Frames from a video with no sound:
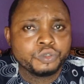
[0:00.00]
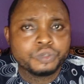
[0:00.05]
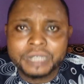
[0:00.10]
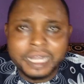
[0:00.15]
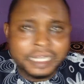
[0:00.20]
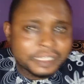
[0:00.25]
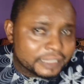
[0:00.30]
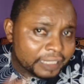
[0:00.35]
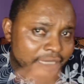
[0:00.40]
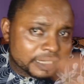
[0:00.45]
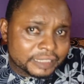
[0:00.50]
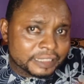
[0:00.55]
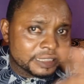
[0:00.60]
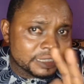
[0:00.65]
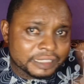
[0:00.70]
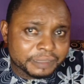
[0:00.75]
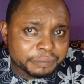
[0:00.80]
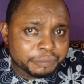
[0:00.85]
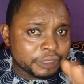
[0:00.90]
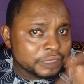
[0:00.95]
You can take it
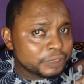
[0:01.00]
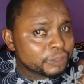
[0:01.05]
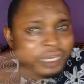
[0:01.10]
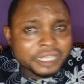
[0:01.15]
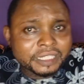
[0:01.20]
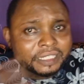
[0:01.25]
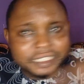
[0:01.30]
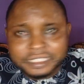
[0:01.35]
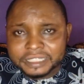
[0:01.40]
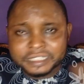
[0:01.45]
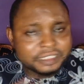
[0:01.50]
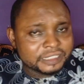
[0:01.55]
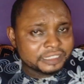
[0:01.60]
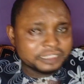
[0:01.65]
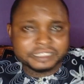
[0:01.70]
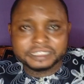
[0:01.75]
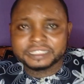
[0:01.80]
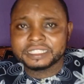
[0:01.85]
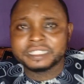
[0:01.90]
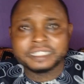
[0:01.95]
in the morning, you can take it
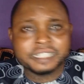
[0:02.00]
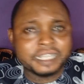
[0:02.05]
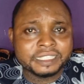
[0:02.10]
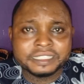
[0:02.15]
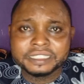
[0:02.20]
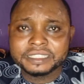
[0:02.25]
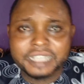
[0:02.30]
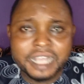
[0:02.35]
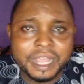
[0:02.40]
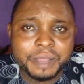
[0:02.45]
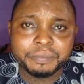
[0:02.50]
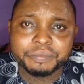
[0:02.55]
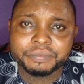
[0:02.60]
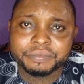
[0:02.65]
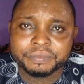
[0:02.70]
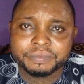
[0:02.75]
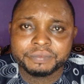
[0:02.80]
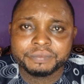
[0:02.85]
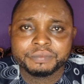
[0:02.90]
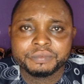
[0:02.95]
in the any time.
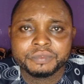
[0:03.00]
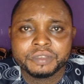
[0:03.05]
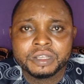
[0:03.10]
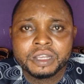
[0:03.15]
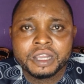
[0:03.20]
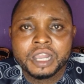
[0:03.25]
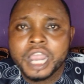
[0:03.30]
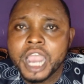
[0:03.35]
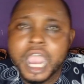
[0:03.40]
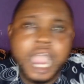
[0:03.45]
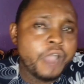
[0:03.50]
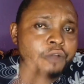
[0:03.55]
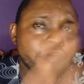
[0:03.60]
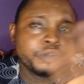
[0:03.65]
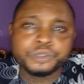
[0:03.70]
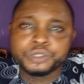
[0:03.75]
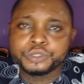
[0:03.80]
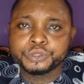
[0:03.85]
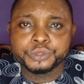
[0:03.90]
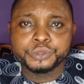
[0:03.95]
How are
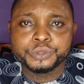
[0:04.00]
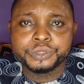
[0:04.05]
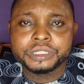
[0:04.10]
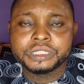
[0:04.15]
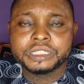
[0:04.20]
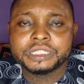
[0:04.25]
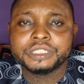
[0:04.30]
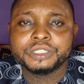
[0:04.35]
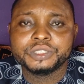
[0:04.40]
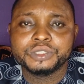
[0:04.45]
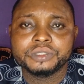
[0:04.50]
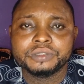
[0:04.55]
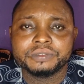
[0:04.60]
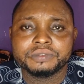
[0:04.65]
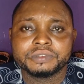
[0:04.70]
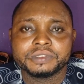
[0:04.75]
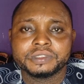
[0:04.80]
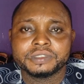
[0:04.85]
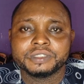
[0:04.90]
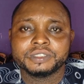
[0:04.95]
we going to do it?
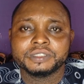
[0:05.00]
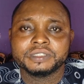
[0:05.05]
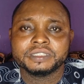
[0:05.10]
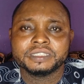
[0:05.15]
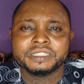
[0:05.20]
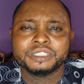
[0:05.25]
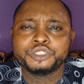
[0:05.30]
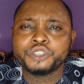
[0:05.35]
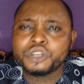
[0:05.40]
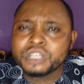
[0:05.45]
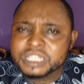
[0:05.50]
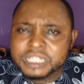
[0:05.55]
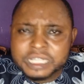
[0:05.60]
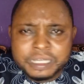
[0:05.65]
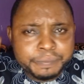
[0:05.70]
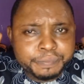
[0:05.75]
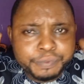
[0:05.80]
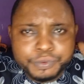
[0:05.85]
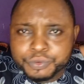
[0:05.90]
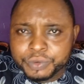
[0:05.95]
Just
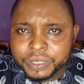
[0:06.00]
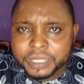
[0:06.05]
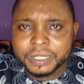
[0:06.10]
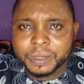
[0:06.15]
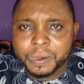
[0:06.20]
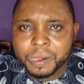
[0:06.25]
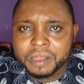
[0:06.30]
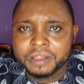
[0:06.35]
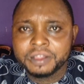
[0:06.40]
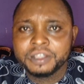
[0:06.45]
simple way.